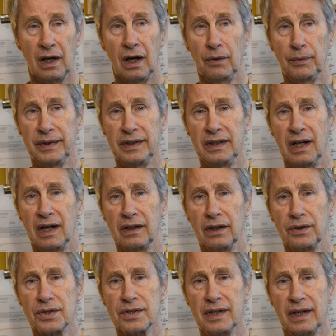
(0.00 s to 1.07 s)
We did not
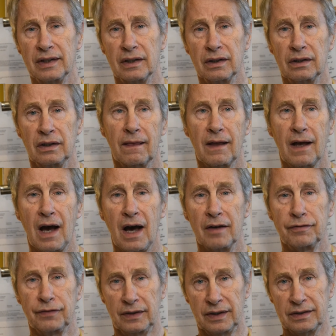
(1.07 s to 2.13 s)
understand the
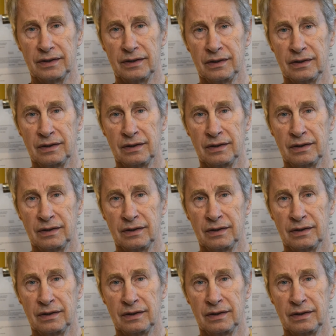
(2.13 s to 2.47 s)
conflict